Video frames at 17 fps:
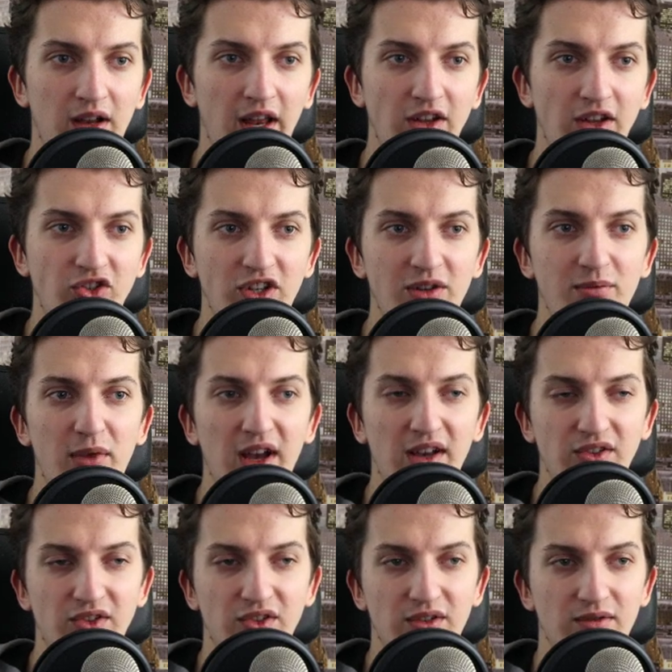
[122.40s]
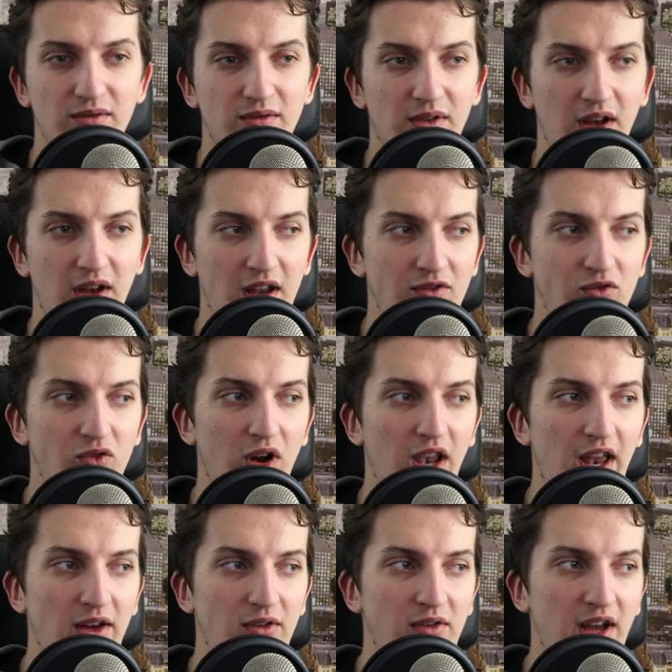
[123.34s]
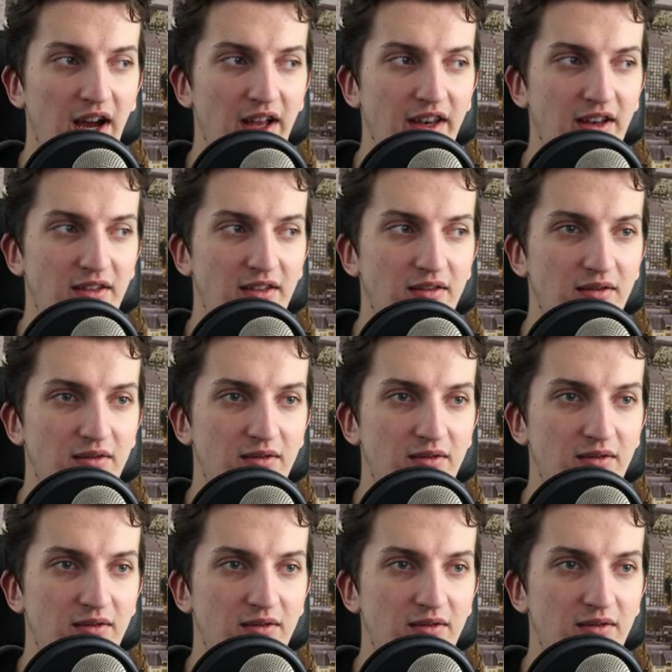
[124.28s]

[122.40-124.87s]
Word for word: big Gmass and voila, I've got it.